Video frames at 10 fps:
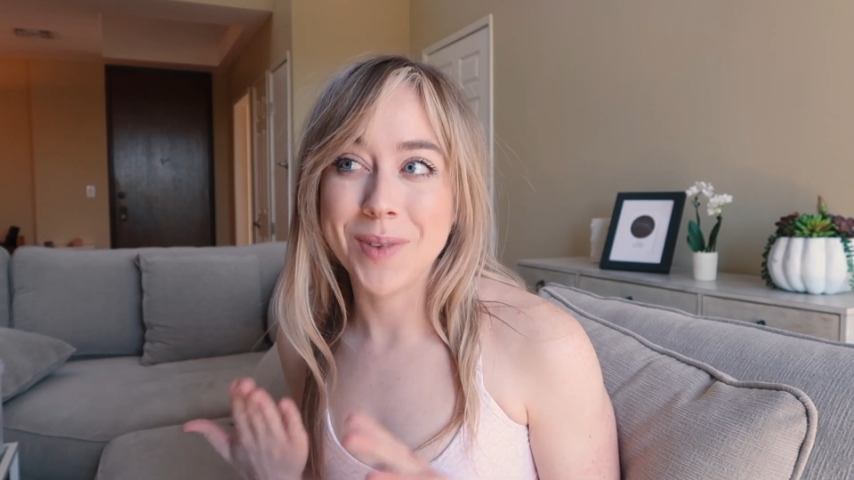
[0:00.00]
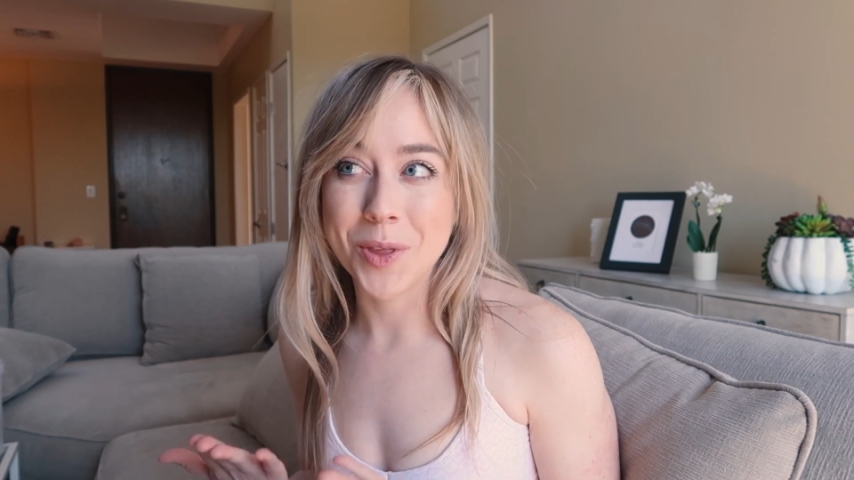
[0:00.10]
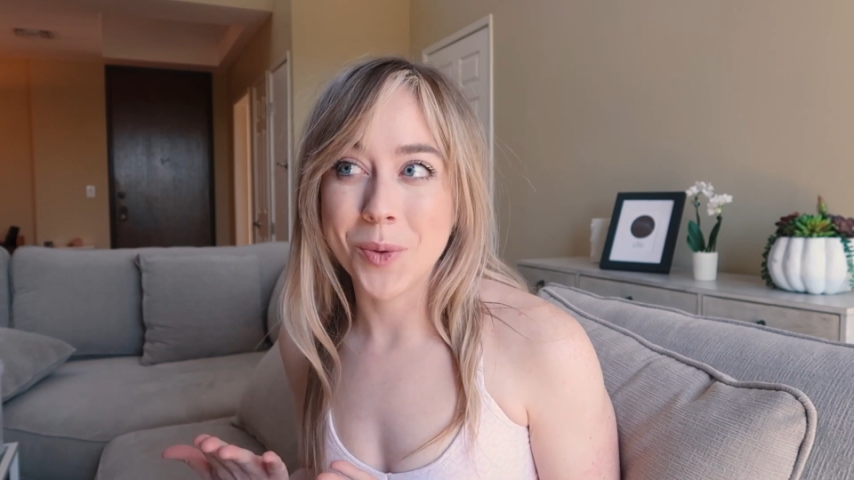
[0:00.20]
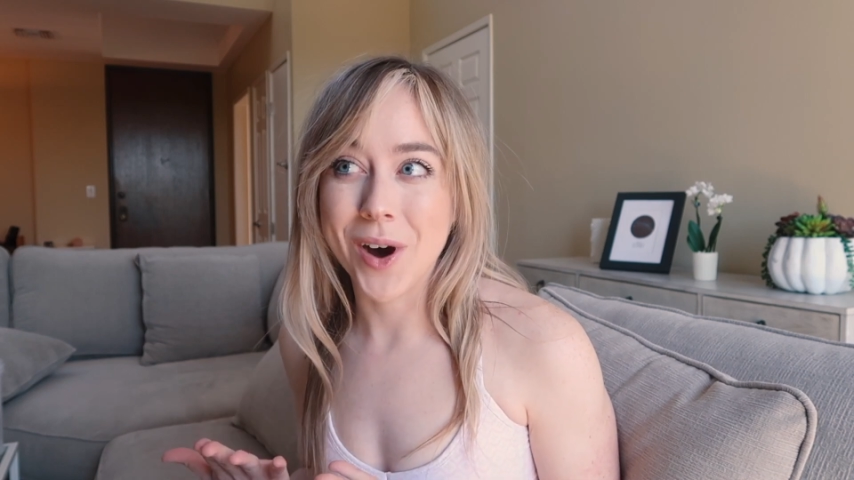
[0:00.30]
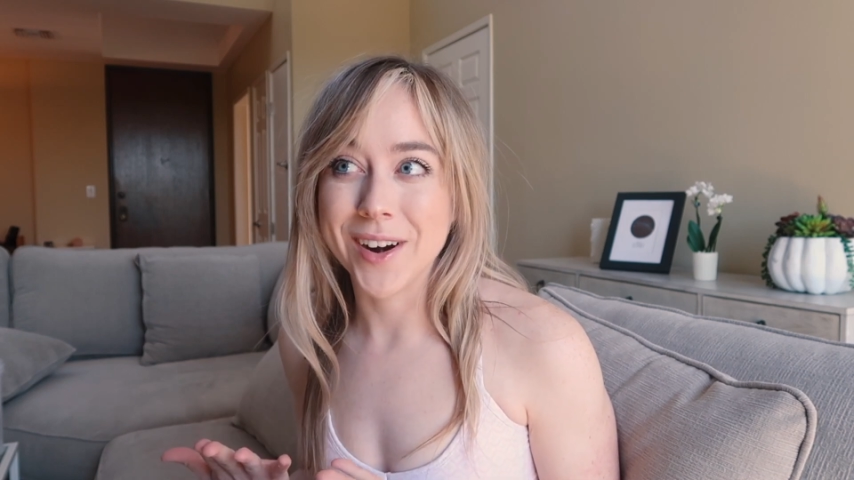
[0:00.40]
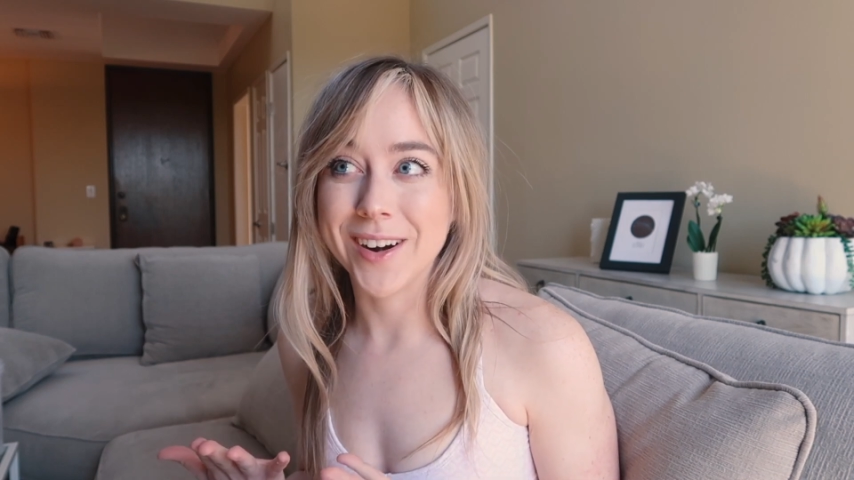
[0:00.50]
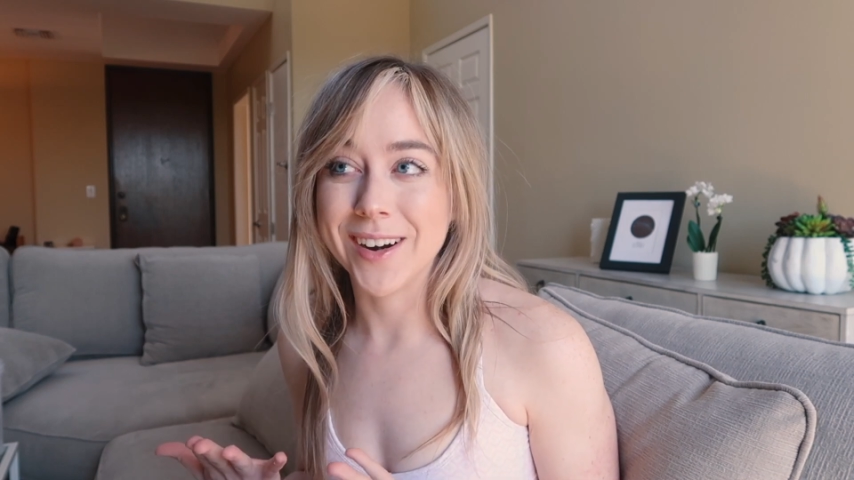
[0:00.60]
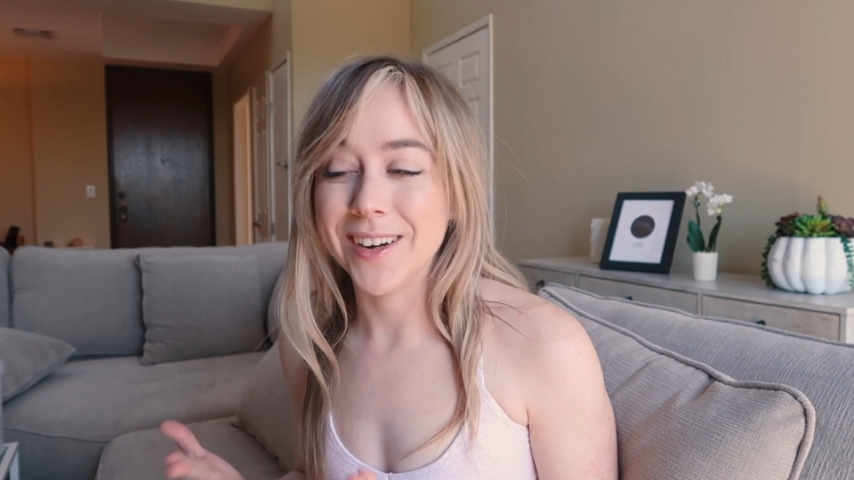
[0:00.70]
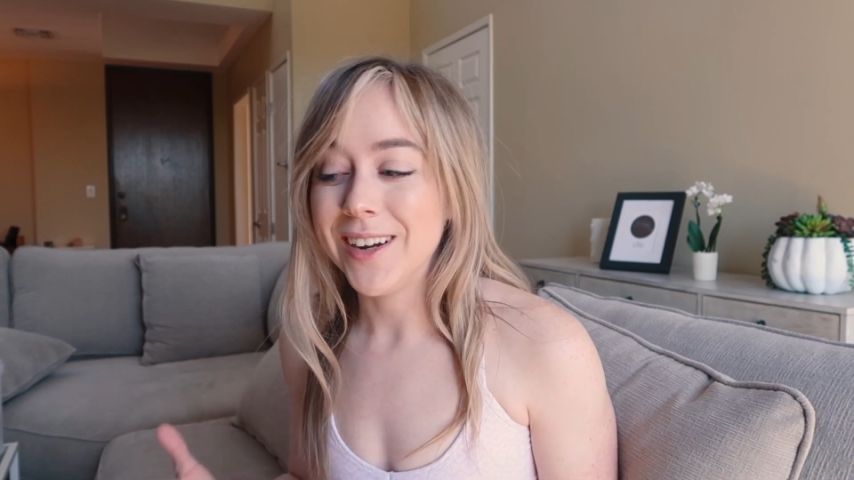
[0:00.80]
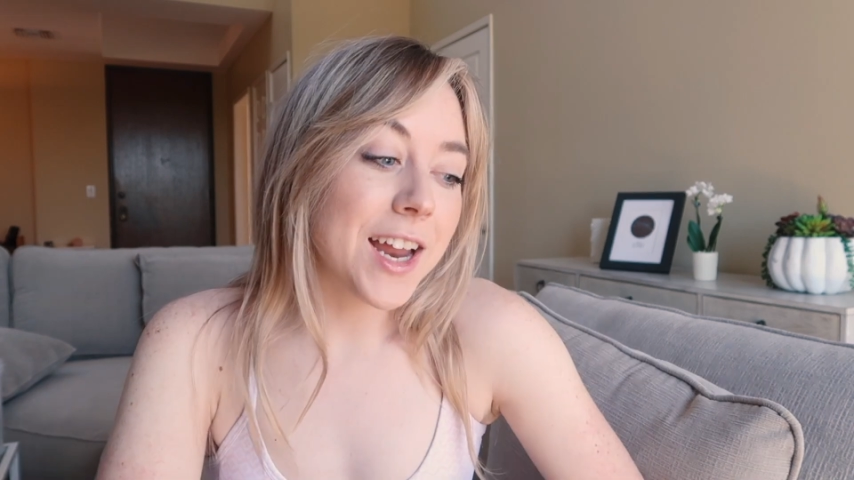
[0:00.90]
by the
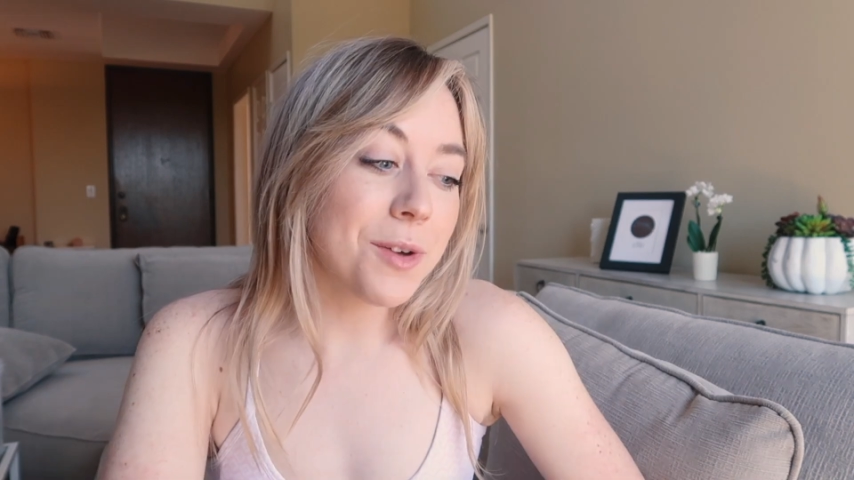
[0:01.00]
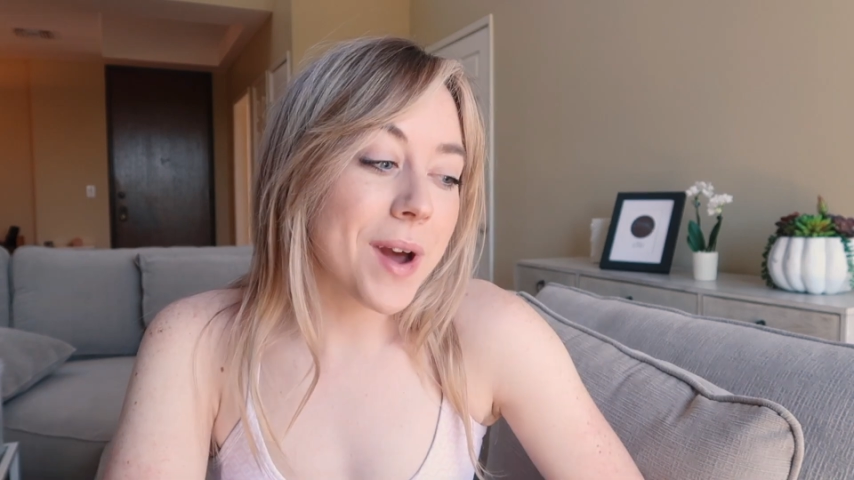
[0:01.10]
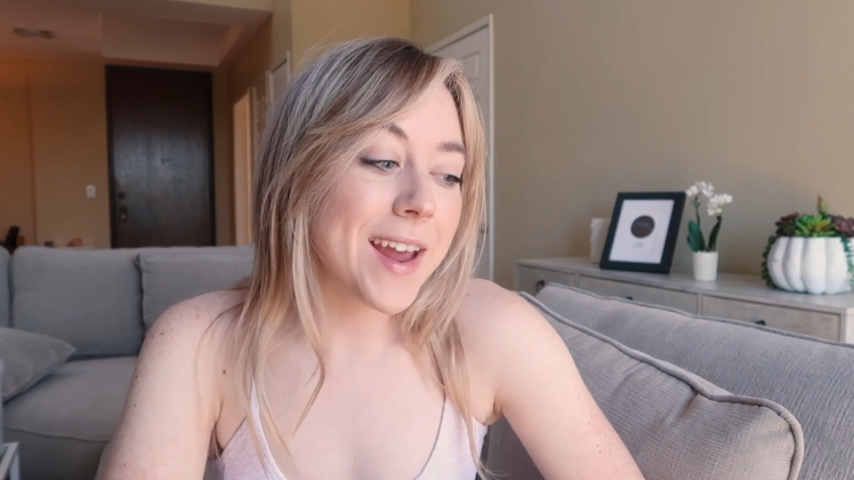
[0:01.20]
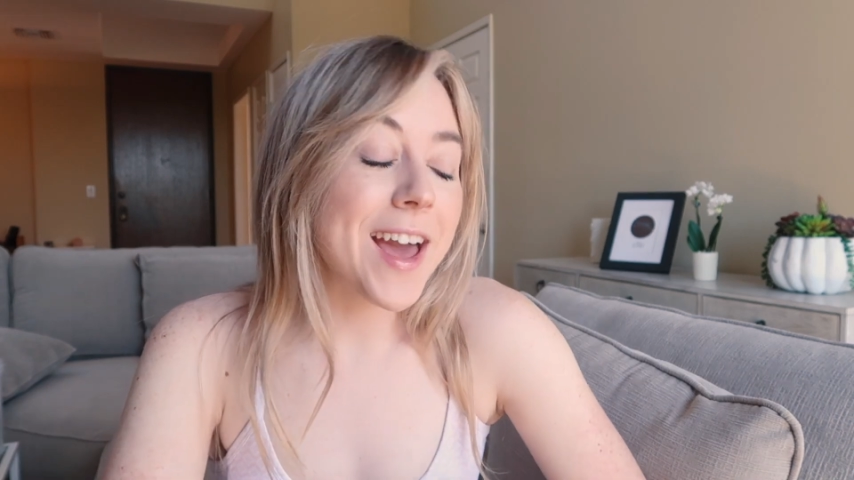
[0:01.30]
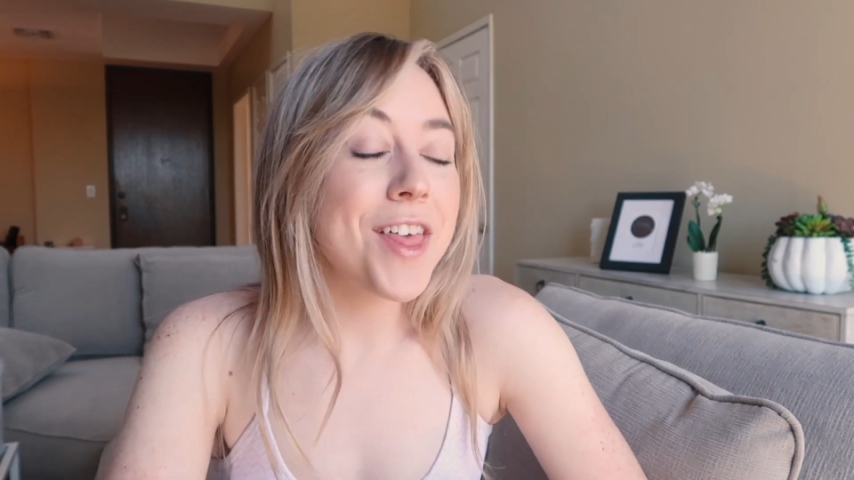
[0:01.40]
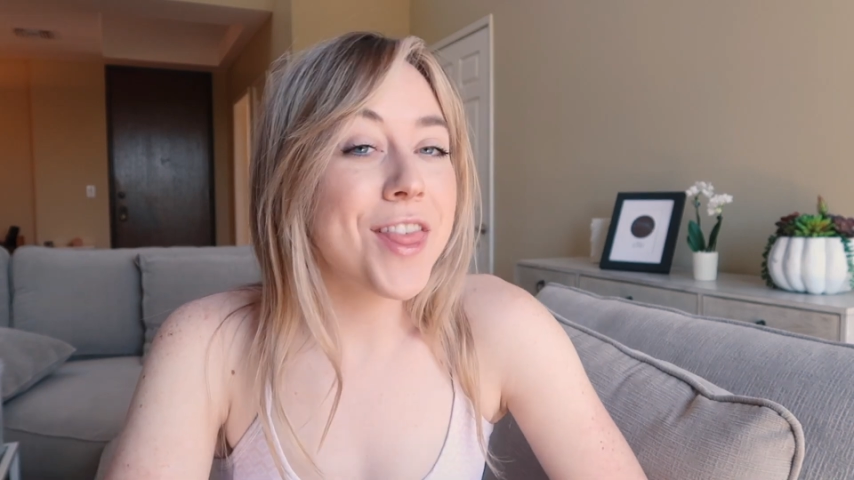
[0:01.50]
water. Anyway,